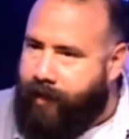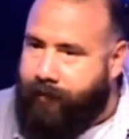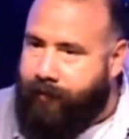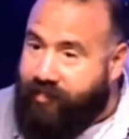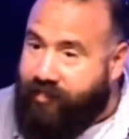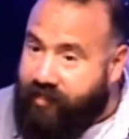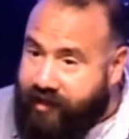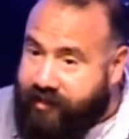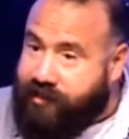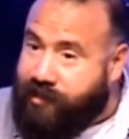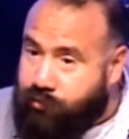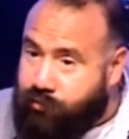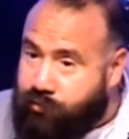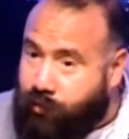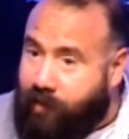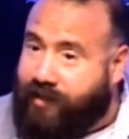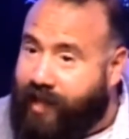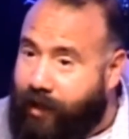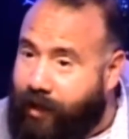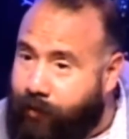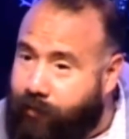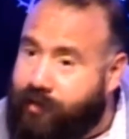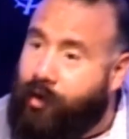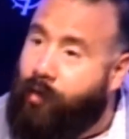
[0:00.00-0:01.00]
And this is what
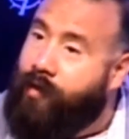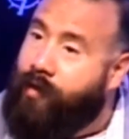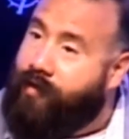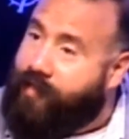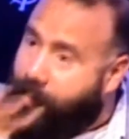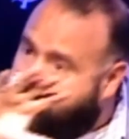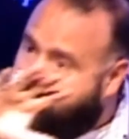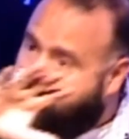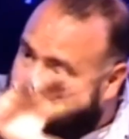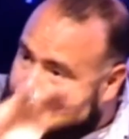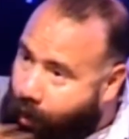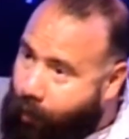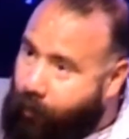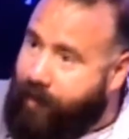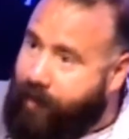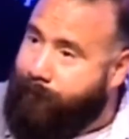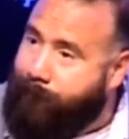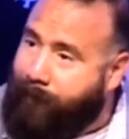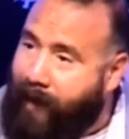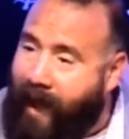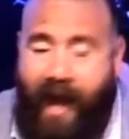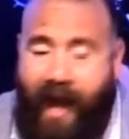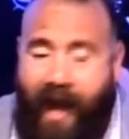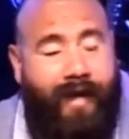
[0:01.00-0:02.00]
they were doing. They were going
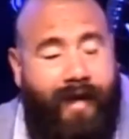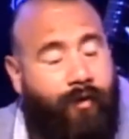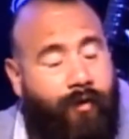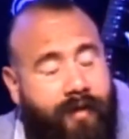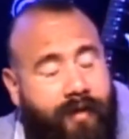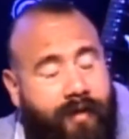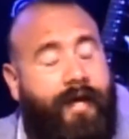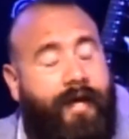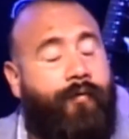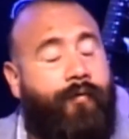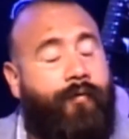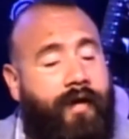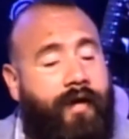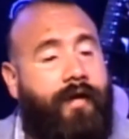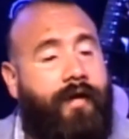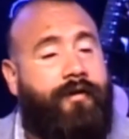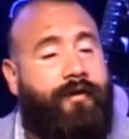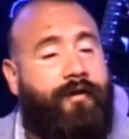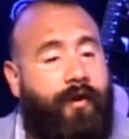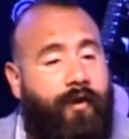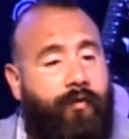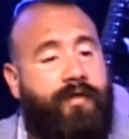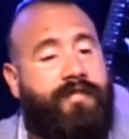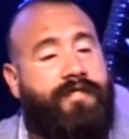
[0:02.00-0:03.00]
back, and what they were going to
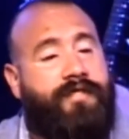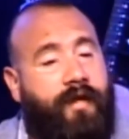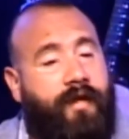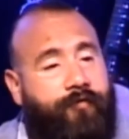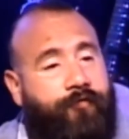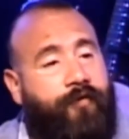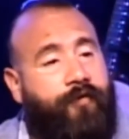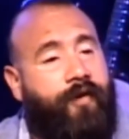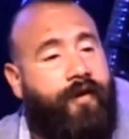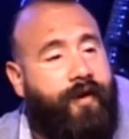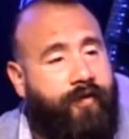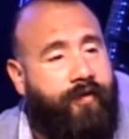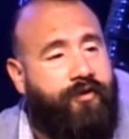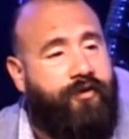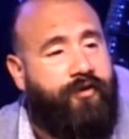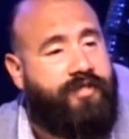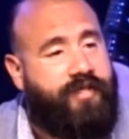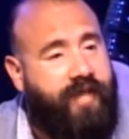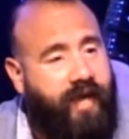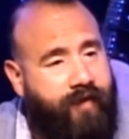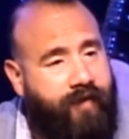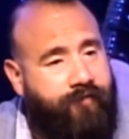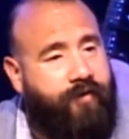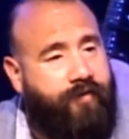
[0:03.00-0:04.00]
do was look for another
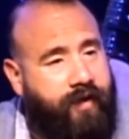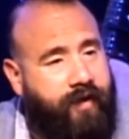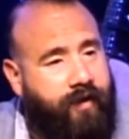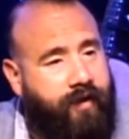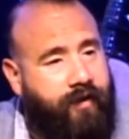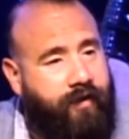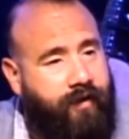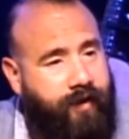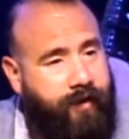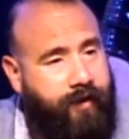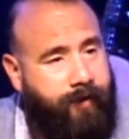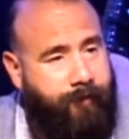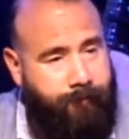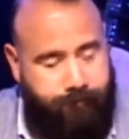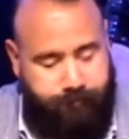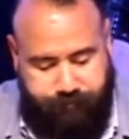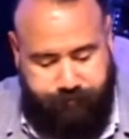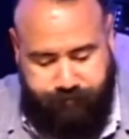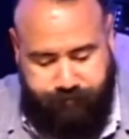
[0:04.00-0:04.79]
Savior that could lead them.